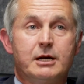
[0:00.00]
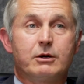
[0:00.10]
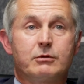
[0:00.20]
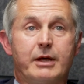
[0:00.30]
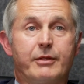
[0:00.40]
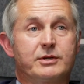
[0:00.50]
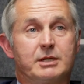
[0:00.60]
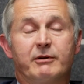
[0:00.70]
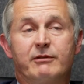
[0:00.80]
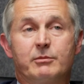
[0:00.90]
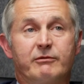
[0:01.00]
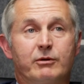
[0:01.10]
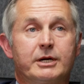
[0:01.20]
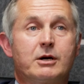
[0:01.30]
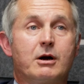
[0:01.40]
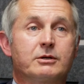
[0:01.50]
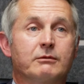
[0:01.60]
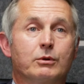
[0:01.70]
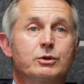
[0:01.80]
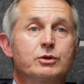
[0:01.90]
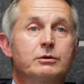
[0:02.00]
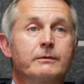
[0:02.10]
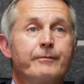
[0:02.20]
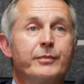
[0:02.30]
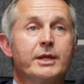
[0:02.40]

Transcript: and some of them are very controversial.